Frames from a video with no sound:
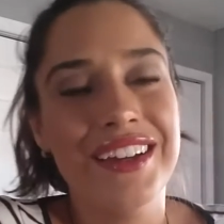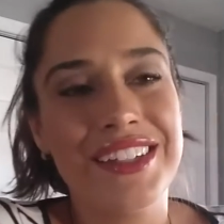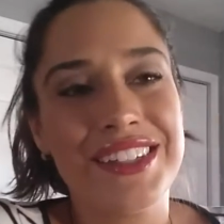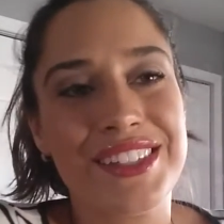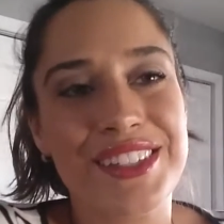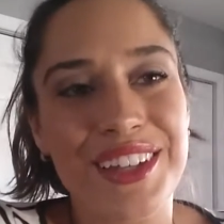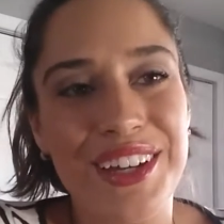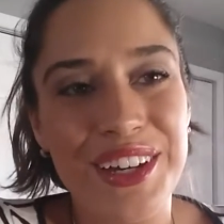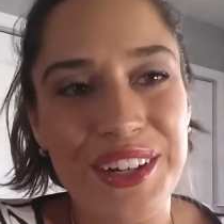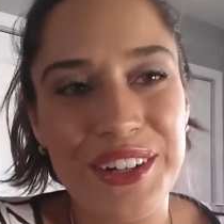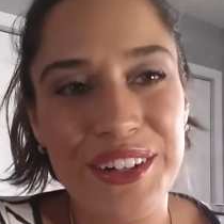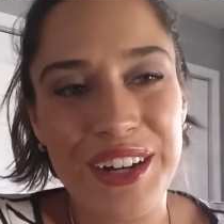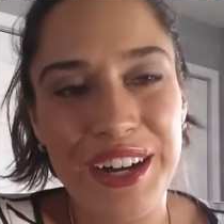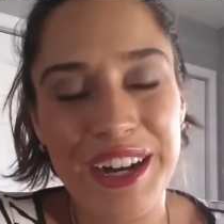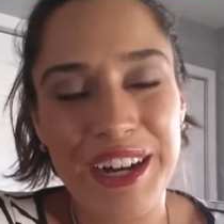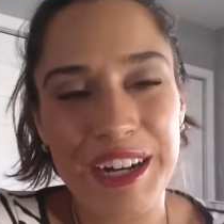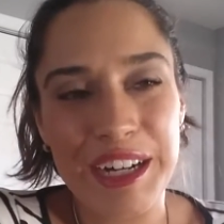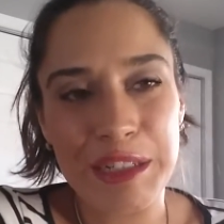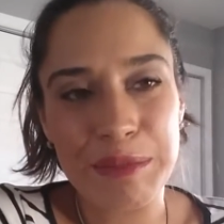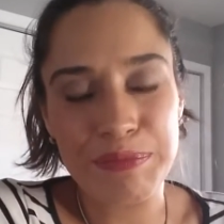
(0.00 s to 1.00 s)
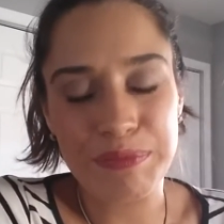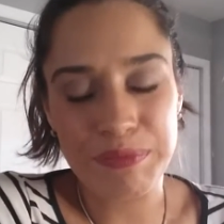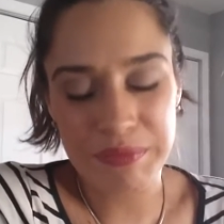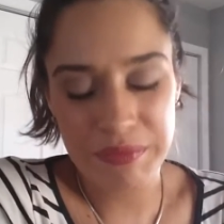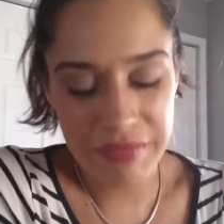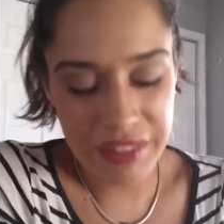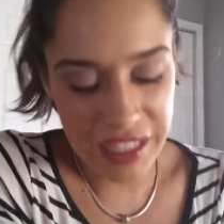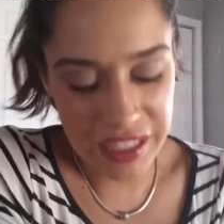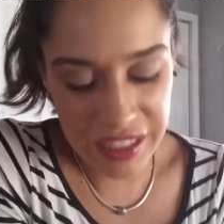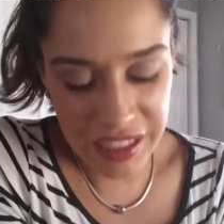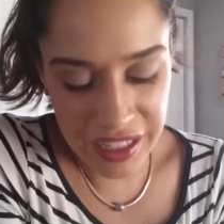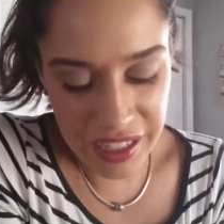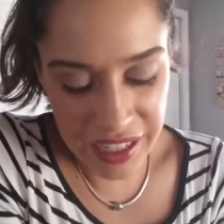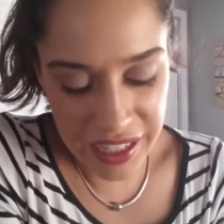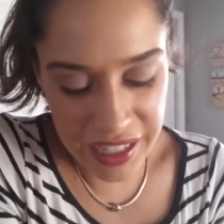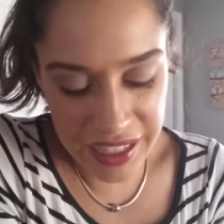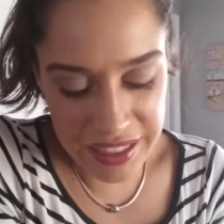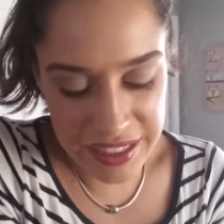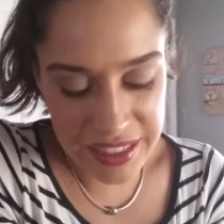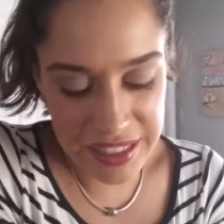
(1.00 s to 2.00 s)
So um,
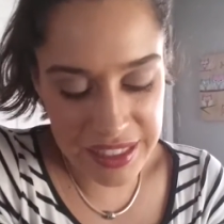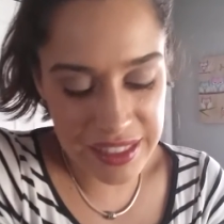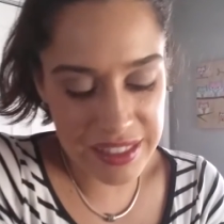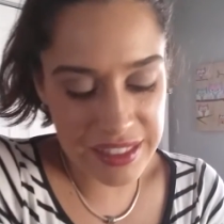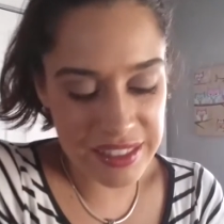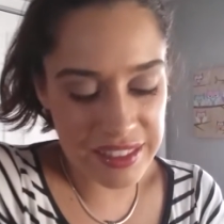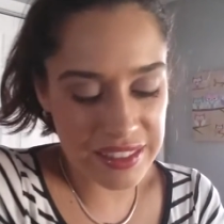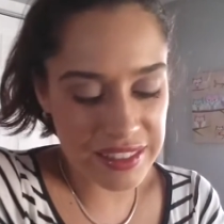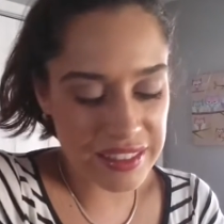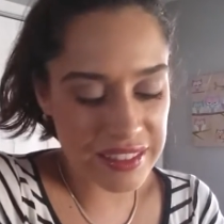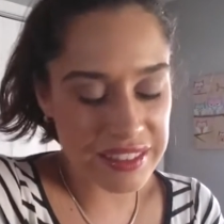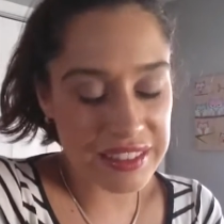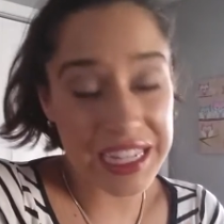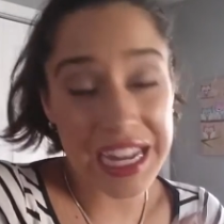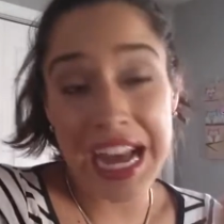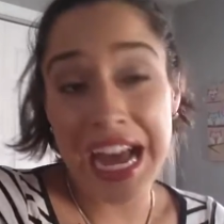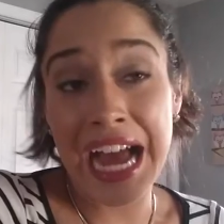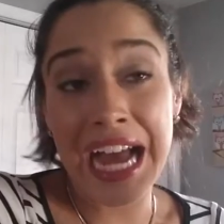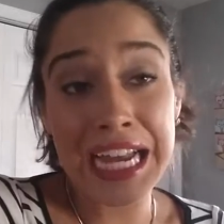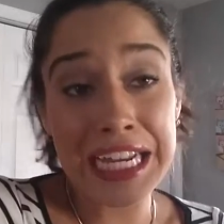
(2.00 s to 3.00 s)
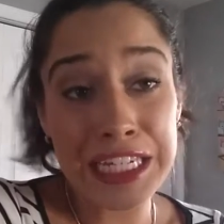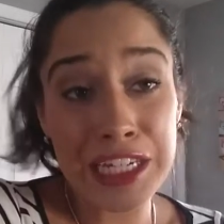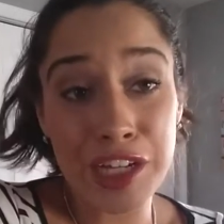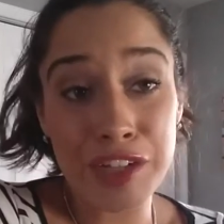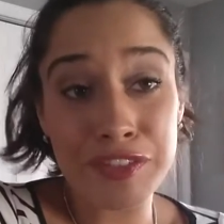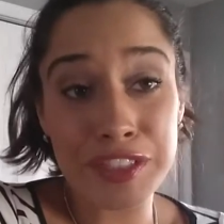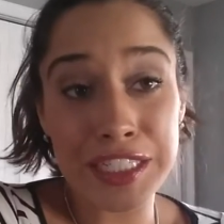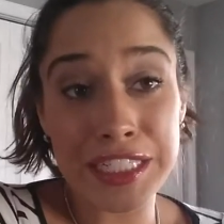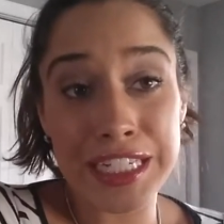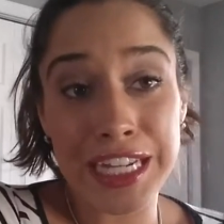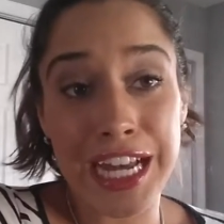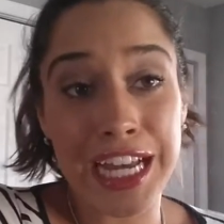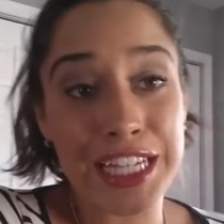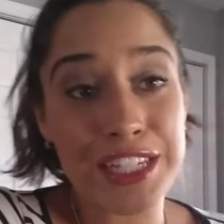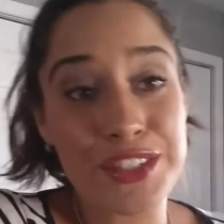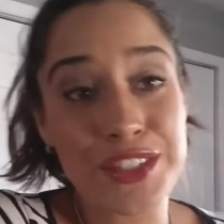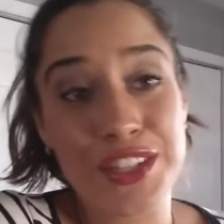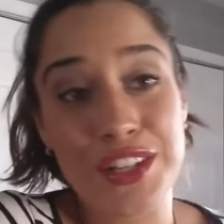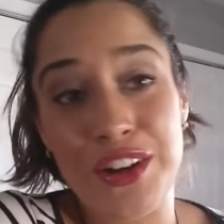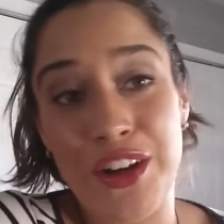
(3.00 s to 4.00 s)
it's, I love it. I
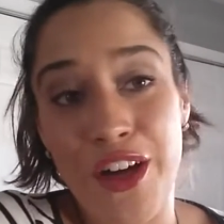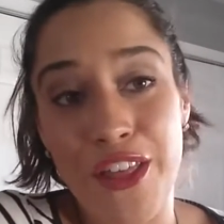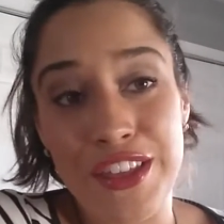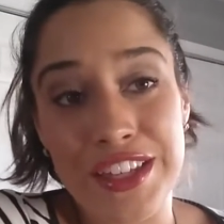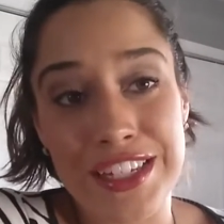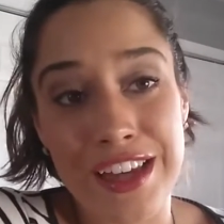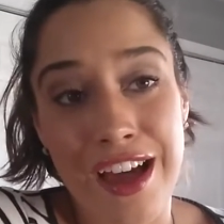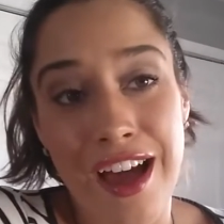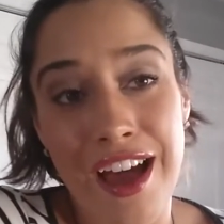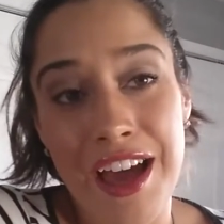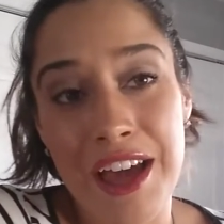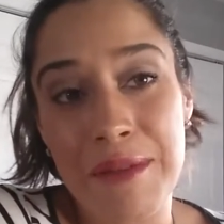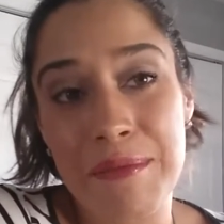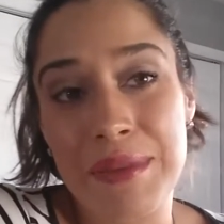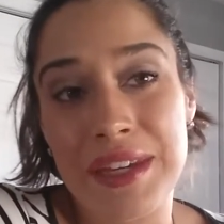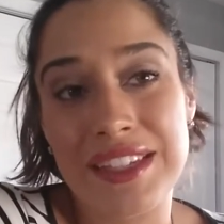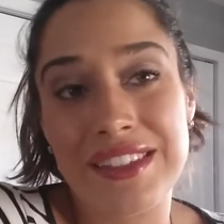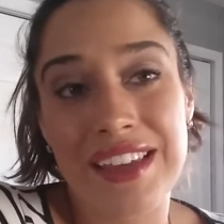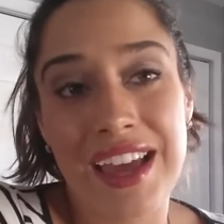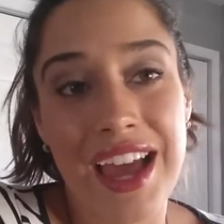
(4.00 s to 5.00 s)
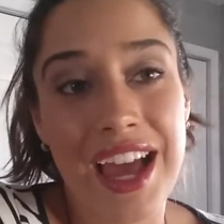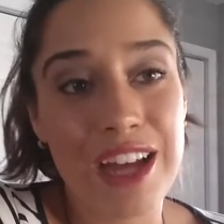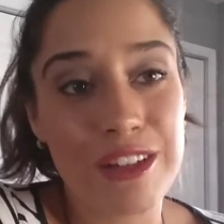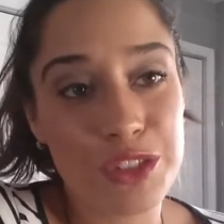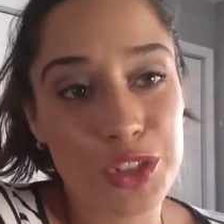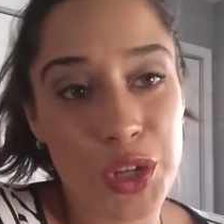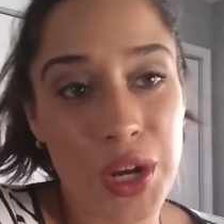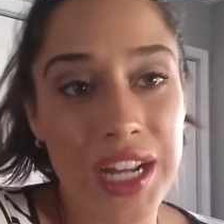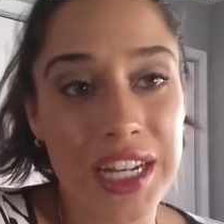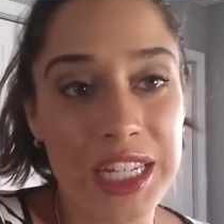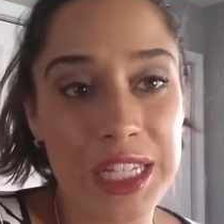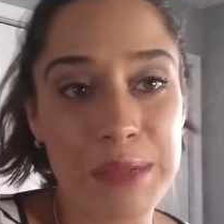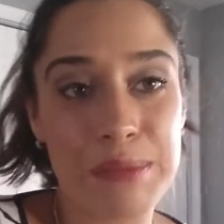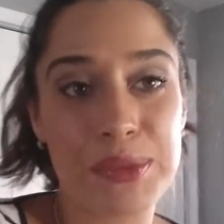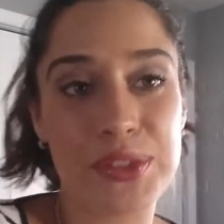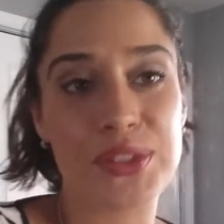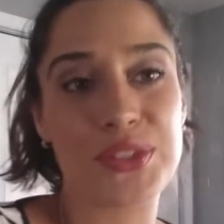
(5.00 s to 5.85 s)
use it all the time because I have dry lips.